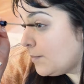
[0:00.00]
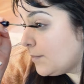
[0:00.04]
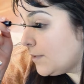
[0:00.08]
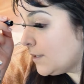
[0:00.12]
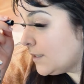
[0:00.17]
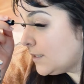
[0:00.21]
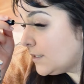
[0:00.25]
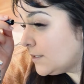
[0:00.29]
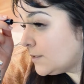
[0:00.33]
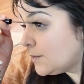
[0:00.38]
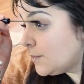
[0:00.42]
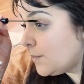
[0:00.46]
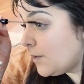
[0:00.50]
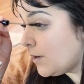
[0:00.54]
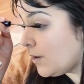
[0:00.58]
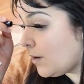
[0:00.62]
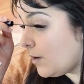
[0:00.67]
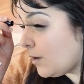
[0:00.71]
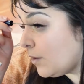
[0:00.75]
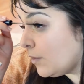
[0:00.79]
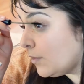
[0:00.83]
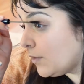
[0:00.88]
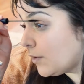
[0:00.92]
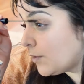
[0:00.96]
but this would
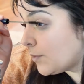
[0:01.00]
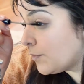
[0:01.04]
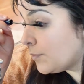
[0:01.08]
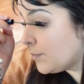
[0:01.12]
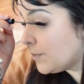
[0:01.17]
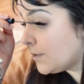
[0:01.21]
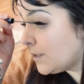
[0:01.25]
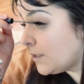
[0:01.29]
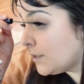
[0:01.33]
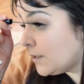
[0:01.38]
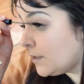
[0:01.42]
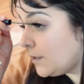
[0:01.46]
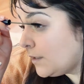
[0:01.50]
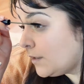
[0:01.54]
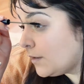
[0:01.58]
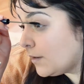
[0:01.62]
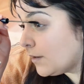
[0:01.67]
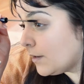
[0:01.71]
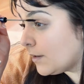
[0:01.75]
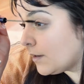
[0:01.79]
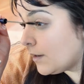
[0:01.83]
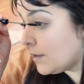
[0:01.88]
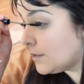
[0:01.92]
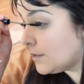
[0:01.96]
all look really
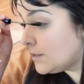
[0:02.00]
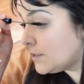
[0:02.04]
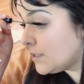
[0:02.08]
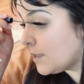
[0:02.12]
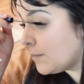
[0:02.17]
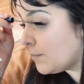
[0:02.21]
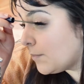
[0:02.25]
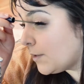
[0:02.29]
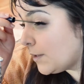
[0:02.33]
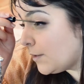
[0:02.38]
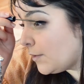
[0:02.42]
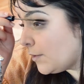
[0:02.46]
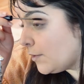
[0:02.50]
good on someone